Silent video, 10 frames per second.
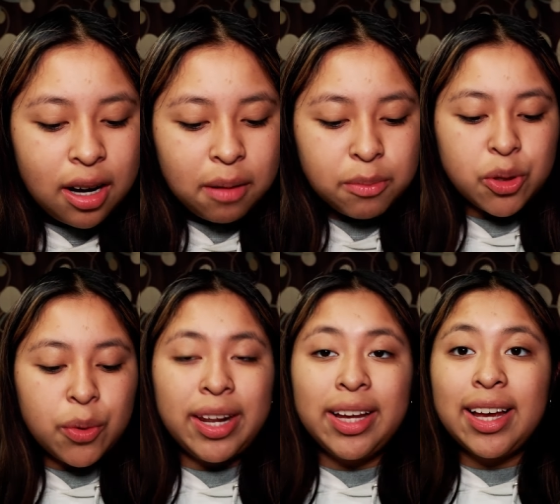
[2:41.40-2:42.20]
Um,
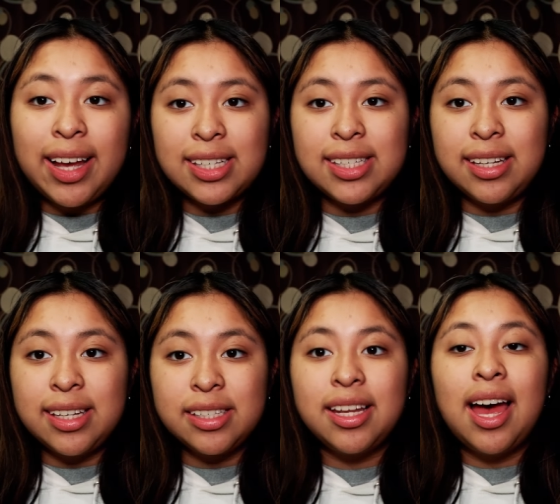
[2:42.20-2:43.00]
so getting a guest
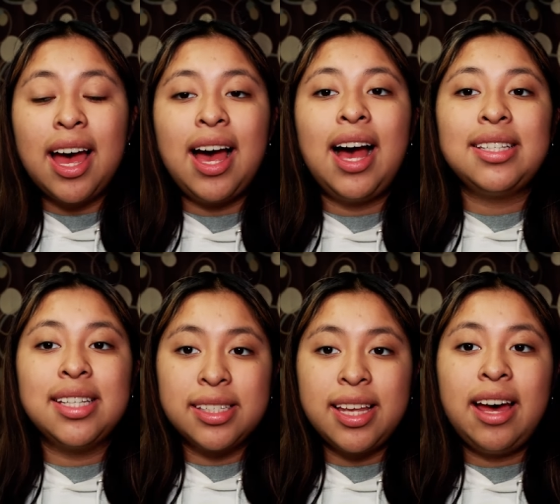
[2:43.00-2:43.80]
list.
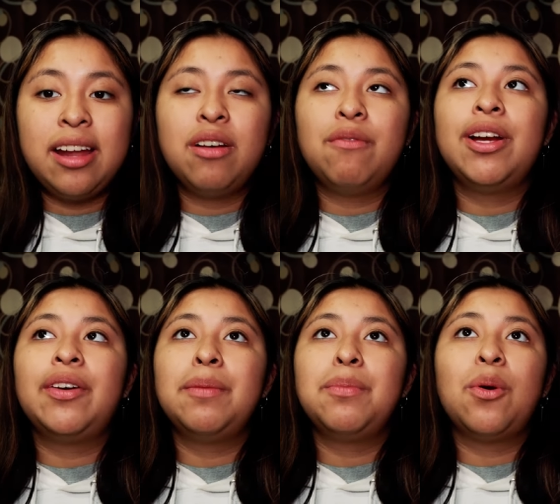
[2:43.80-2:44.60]
As I said,
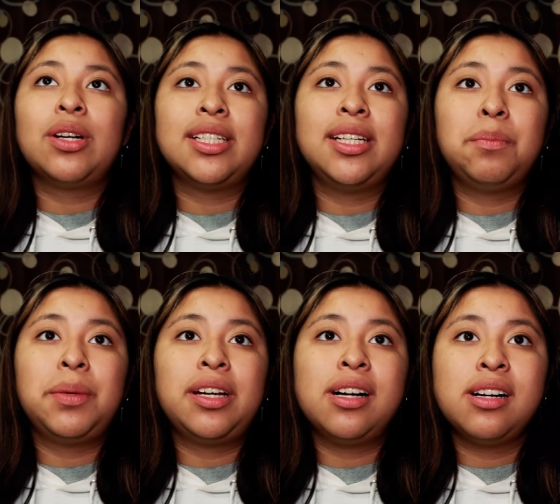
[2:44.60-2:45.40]
very
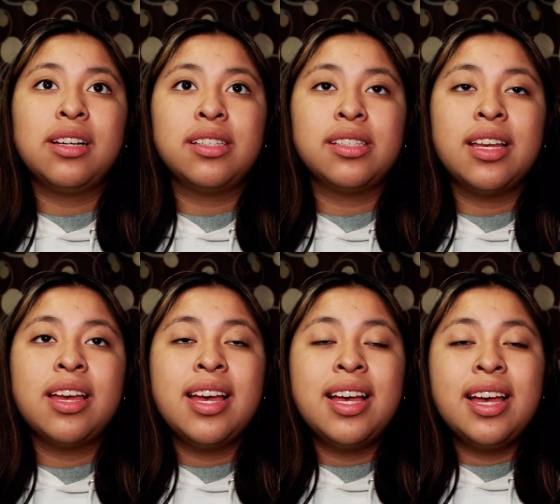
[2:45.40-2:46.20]
important because
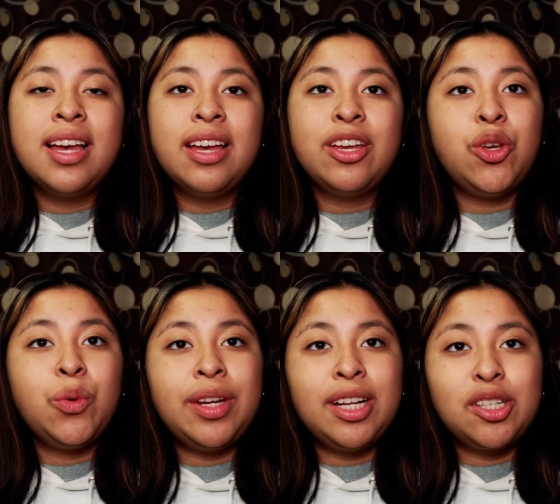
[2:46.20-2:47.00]

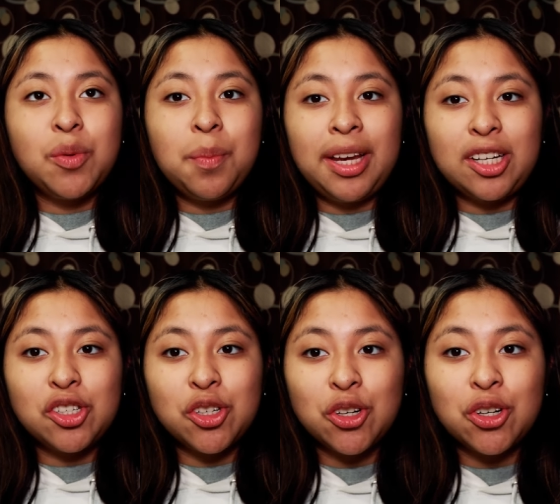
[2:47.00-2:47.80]
you need to make
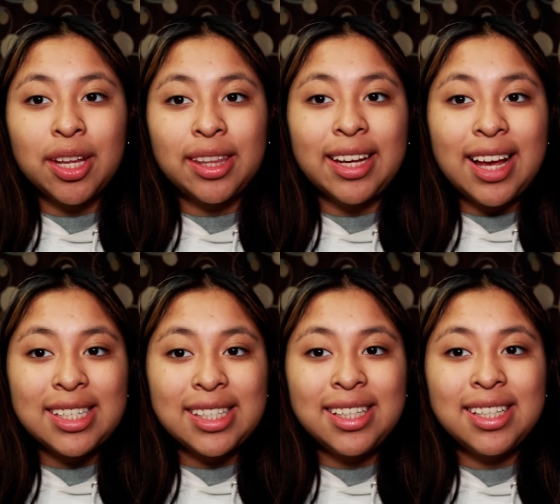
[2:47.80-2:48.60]
sure that the
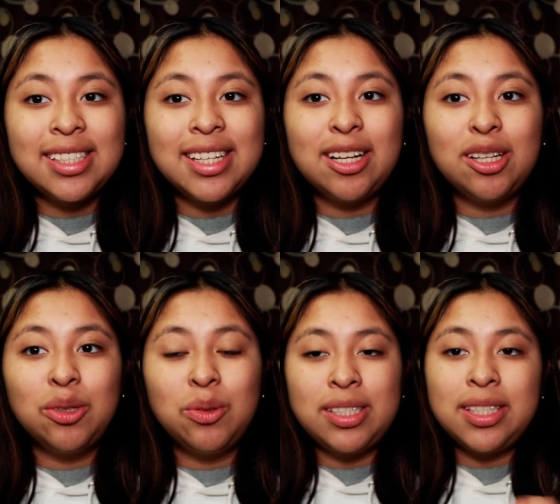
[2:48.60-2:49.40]
guest list
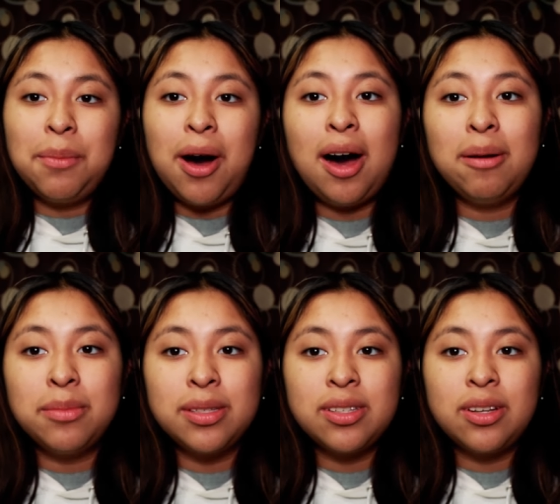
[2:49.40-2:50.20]
includes the
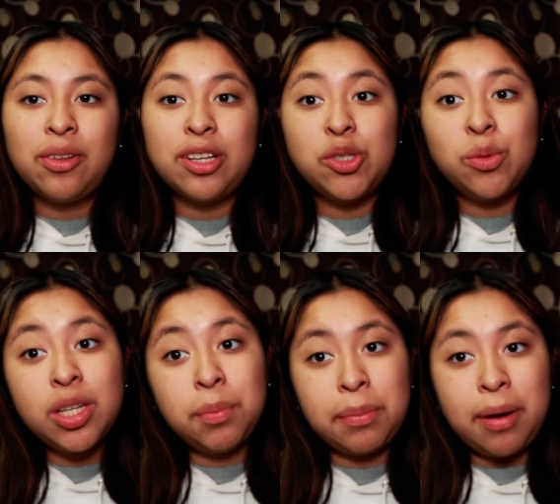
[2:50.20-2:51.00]
moms or the
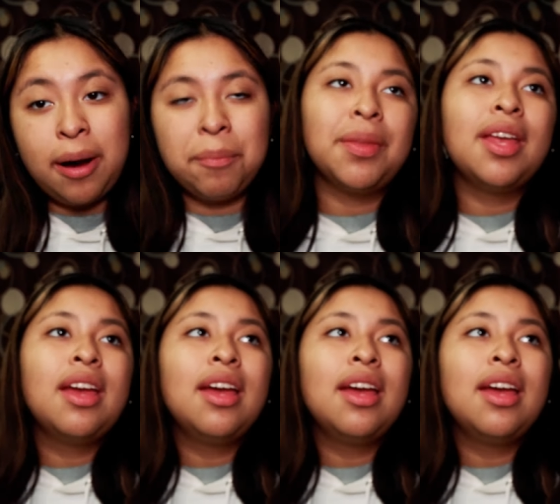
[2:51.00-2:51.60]
soon to be mom,